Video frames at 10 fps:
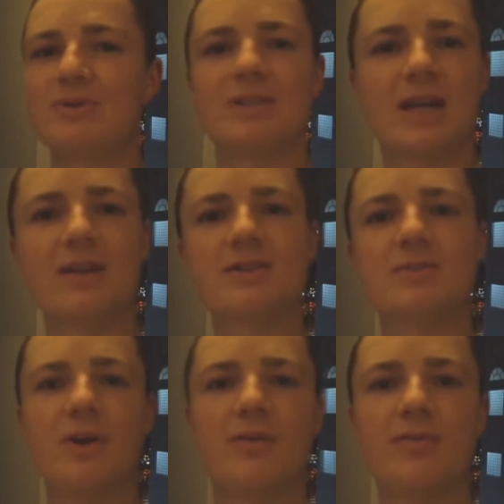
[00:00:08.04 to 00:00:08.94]
which will take us
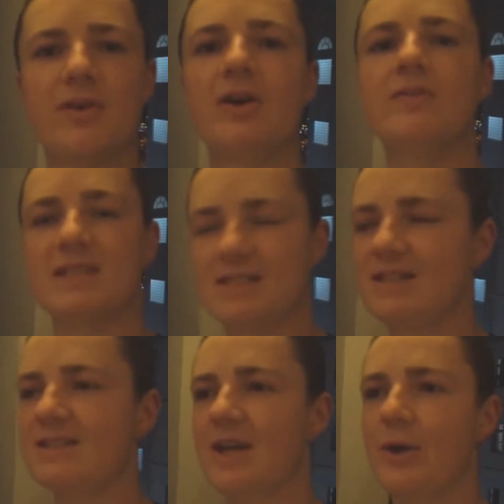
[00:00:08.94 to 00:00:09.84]
about five to
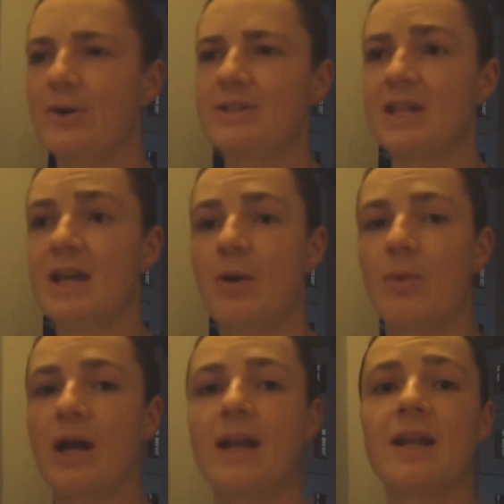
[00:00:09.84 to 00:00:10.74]
six hours,
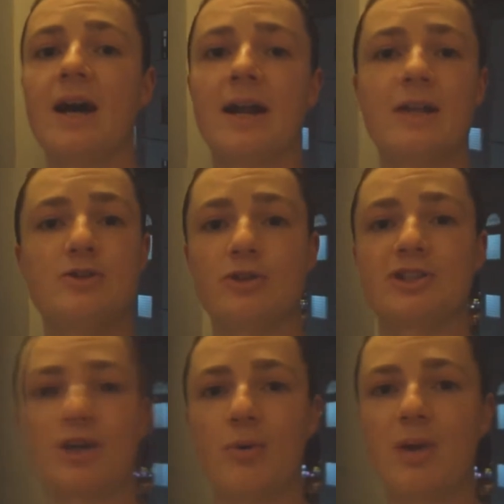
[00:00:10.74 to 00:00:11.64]
and we're getting that in
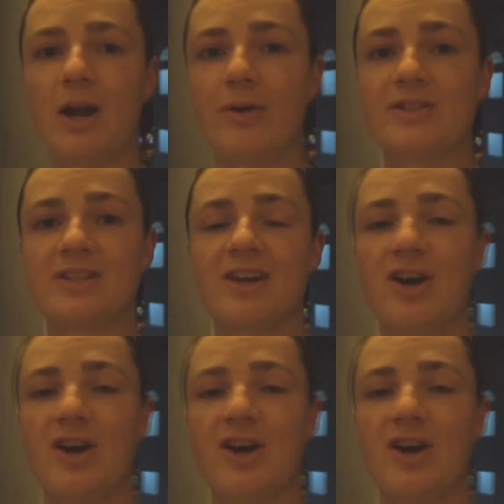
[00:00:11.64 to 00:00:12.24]
just a couple hours.